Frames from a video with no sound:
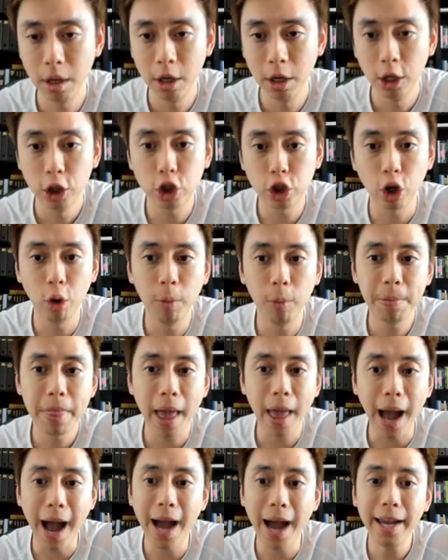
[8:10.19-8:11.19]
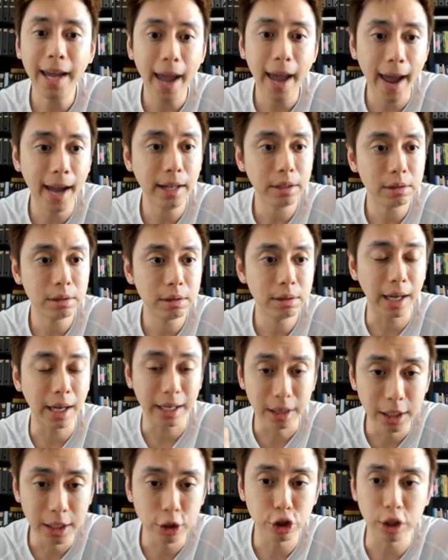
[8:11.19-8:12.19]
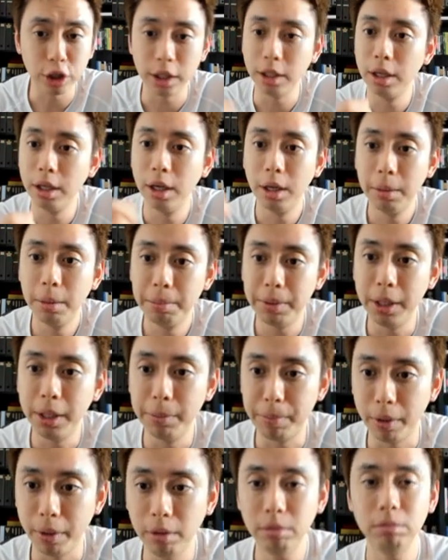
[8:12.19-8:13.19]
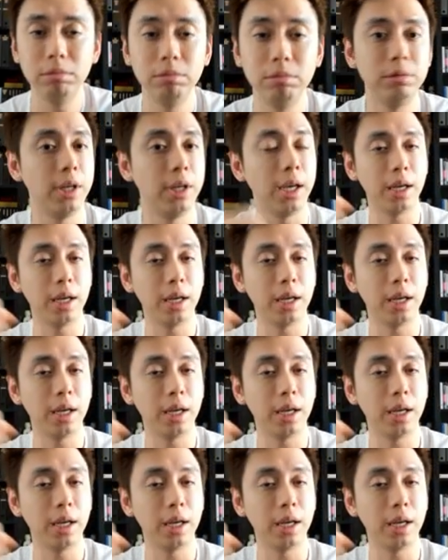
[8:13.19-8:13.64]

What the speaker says: So I had like literally people taking